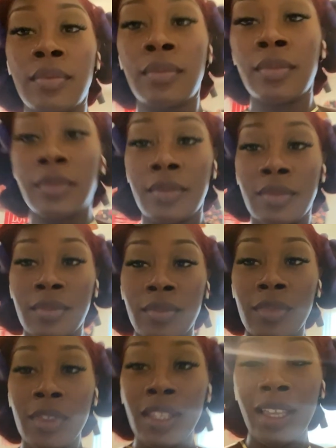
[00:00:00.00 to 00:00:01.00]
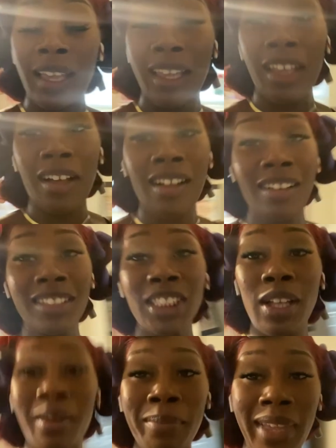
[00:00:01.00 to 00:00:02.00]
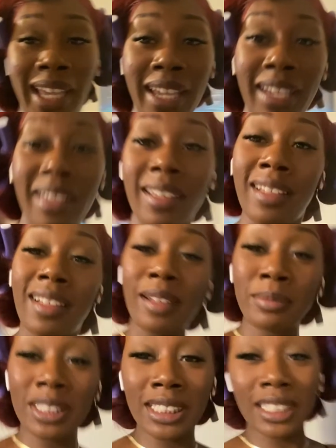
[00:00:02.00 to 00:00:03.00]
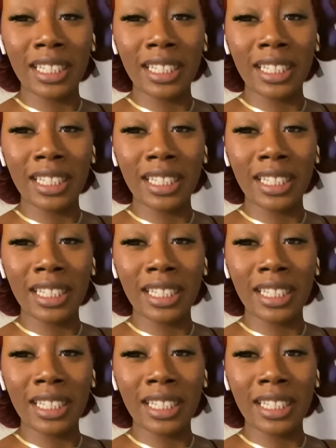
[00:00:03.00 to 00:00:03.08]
this sale, y'all. Hey, y'all. So, I'm back. I'm just in the